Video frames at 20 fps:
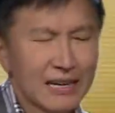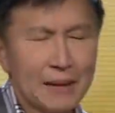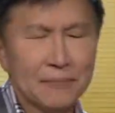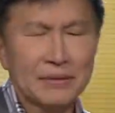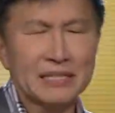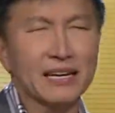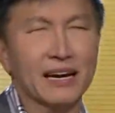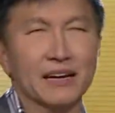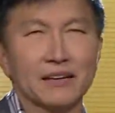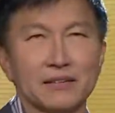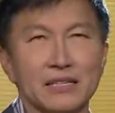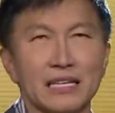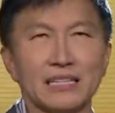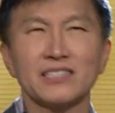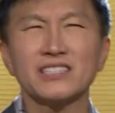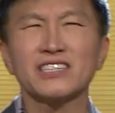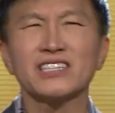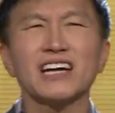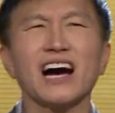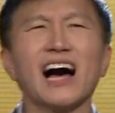let me tell you
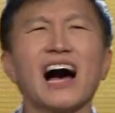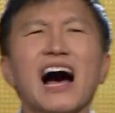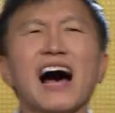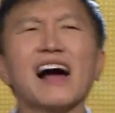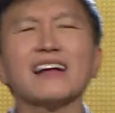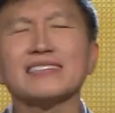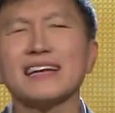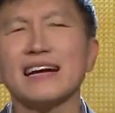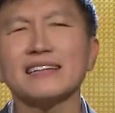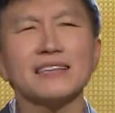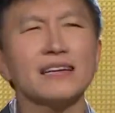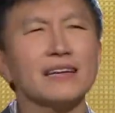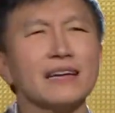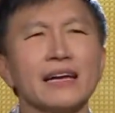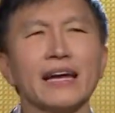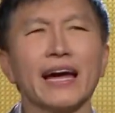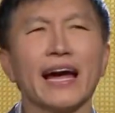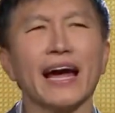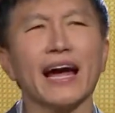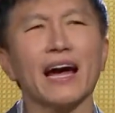this God doesn't
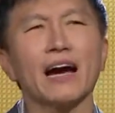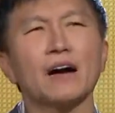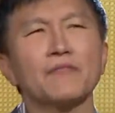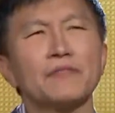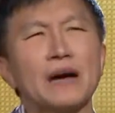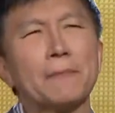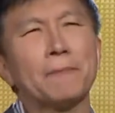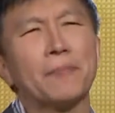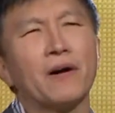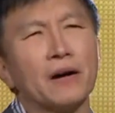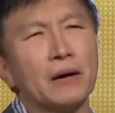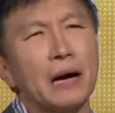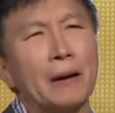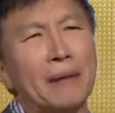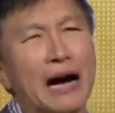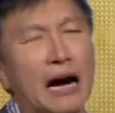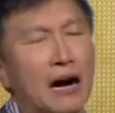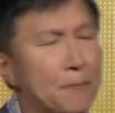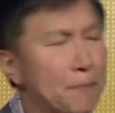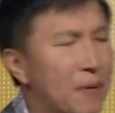care about our